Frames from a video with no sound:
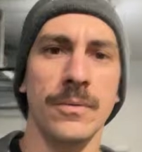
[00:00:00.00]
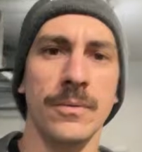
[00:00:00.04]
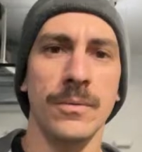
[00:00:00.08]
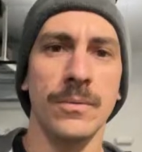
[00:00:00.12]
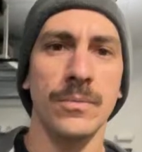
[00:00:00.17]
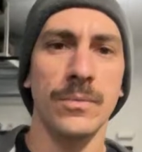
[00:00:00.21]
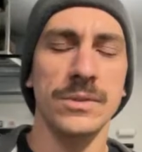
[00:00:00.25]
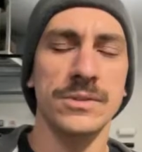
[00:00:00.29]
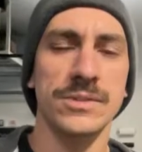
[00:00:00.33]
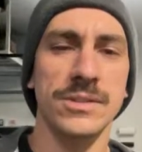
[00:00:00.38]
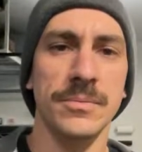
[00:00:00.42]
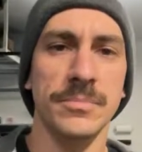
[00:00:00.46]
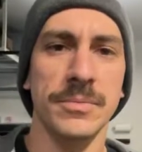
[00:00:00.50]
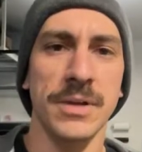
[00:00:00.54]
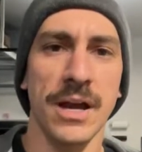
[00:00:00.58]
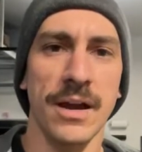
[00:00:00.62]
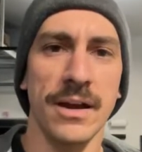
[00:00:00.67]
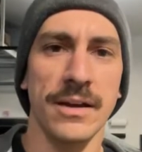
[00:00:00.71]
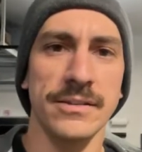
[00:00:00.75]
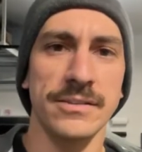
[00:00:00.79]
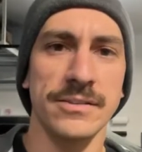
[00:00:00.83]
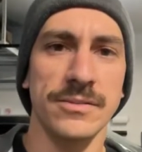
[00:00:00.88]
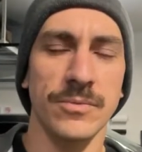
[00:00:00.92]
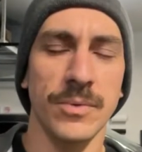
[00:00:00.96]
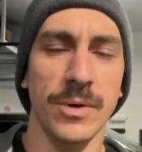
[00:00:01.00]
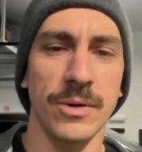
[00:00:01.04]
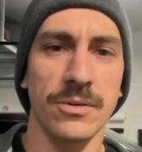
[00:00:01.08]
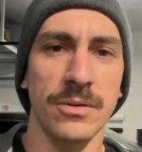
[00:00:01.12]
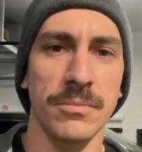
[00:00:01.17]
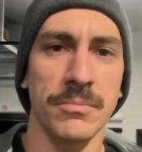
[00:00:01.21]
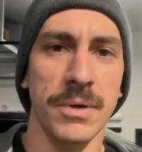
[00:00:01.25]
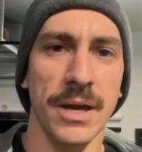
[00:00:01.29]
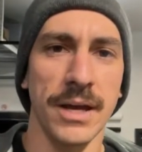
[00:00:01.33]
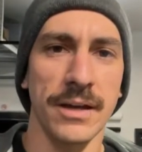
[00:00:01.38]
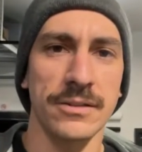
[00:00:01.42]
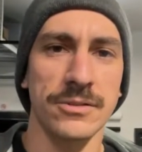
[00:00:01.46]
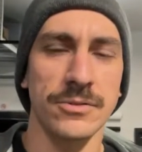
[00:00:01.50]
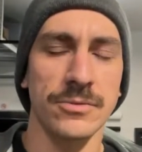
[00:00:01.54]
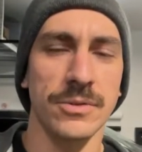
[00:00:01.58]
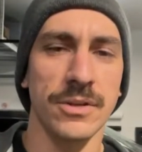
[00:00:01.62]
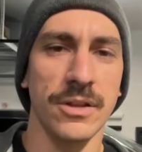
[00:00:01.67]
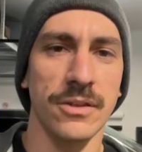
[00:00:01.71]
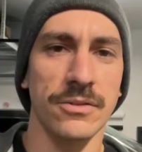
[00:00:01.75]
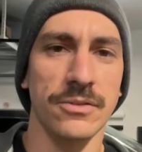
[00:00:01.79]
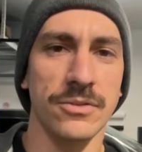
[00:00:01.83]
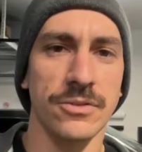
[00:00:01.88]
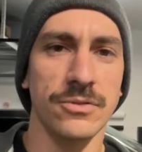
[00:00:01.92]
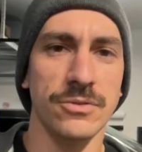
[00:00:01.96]
What's up guys? Welcome back to
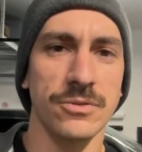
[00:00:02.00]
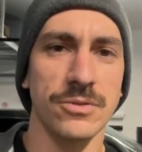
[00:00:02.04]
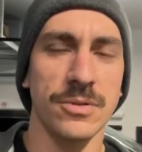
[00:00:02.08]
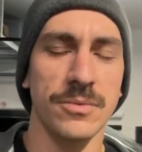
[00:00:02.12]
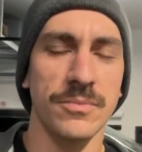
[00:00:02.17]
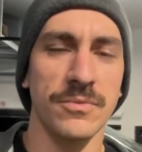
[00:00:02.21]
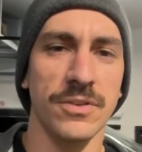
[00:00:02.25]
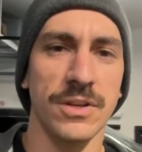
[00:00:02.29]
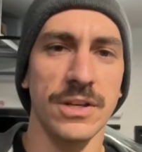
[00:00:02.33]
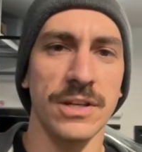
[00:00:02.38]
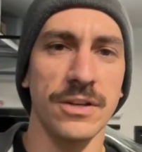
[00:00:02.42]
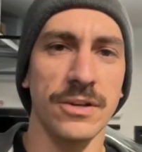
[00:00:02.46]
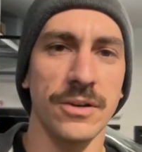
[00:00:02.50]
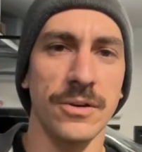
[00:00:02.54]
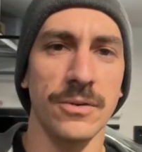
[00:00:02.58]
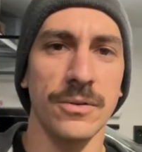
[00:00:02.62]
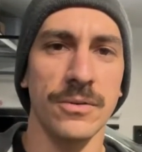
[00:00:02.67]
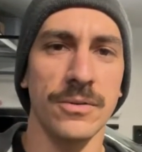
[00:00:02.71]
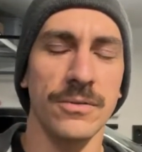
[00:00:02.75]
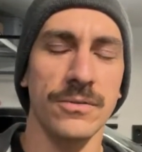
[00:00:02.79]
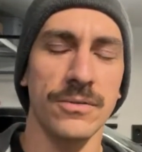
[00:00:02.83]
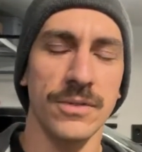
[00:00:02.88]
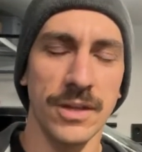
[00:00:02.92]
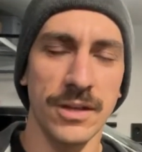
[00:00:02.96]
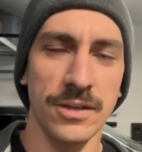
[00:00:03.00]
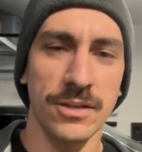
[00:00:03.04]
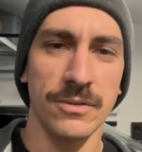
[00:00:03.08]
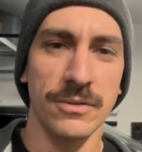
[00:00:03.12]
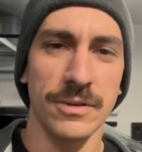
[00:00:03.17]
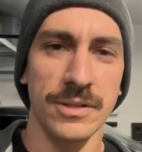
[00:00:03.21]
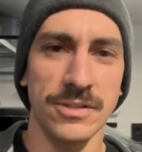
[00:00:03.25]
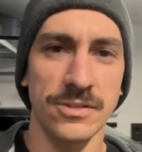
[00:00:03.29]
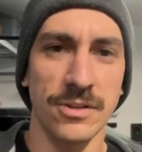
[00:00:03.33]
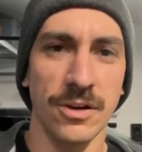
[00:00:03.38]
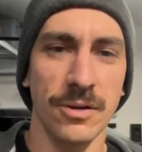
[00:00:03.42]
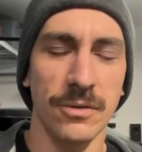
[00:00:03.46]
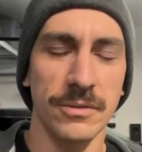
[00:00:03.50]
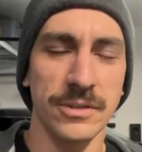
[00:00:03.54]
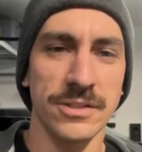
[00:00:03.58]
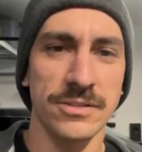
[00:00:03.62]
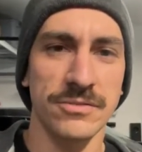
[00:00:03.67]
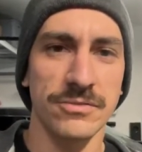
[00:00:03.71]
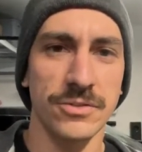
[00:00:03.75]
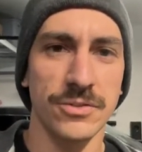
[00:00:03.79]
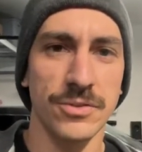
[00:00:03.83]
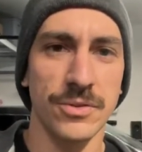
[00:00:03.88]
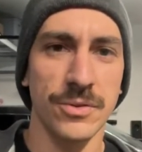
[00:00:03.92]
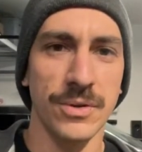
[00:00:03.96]
another YouTube video. Thank you as always
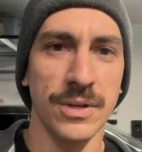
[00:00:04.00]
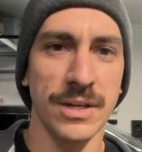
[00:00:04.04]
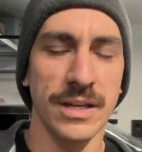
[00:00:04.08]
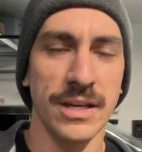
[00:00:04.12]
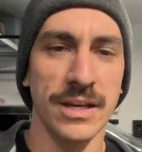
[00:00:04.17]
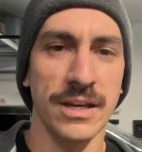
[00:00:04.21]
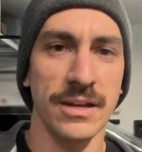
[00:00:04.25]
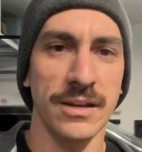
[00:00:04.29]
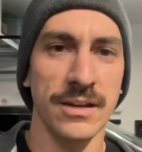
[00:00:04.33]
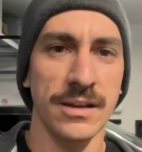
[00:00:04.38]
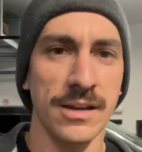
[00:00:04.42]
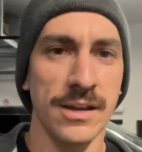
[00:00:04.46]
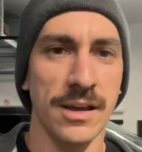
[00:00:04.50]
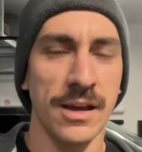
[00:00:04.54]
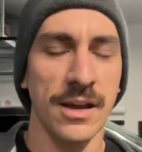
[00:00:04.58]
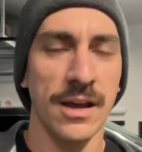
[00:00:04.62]
for tuning in.